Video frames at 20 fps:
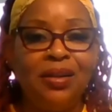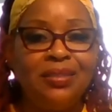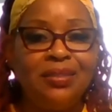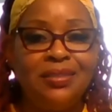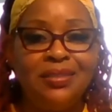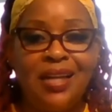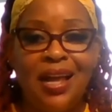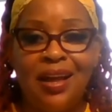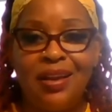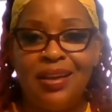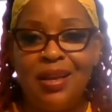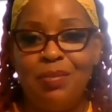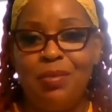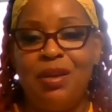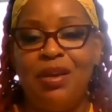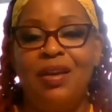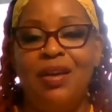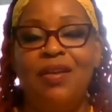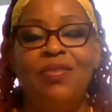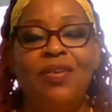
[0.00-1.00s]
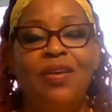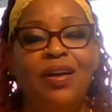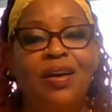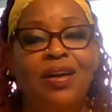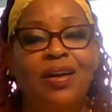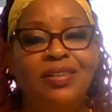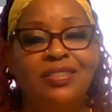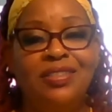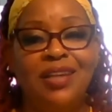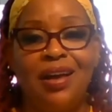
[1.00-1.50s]
Now let me
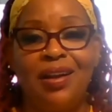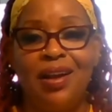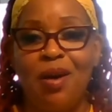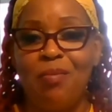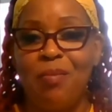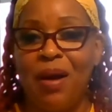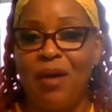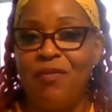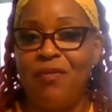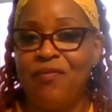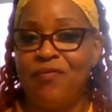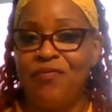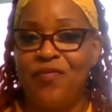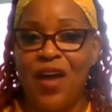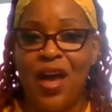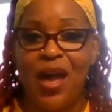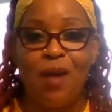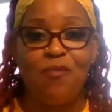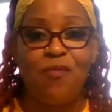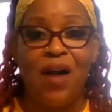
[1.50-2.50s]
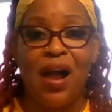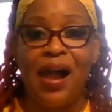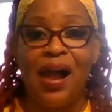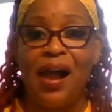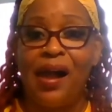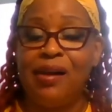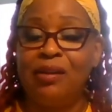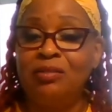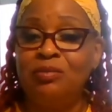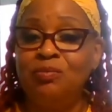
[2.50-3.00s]
shout out my Fab
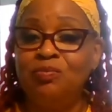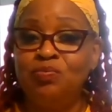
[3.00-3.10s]
Five.